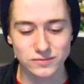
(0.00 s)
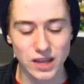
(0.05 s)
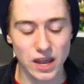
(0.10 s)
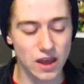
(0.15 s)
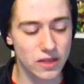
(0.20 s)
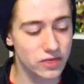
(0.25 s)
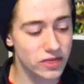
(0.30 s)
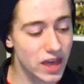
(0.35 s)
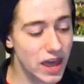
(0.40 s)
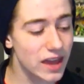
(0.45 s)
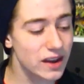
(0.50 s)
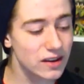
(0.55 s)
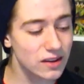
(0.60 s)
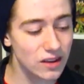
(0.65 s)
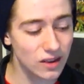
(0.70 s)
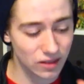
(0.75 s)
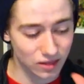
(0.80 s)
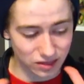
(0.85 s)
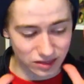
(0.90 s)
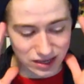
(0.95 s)
And
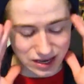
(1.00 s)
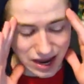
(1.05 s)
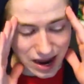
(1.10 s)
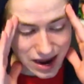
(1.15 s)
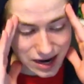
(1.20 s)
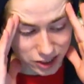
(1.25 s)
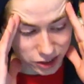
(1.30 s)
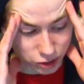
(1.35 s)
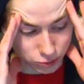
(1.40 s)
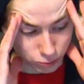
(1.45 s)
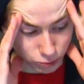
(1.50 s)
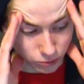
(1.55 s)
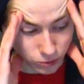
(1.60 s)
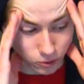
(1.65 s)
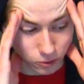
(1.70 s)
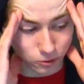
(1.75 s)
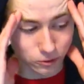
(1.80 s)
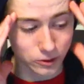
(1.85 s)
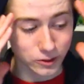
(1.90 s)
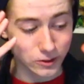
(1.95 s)
then the
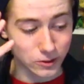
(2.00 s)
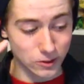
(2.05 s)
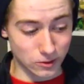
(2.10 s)
actual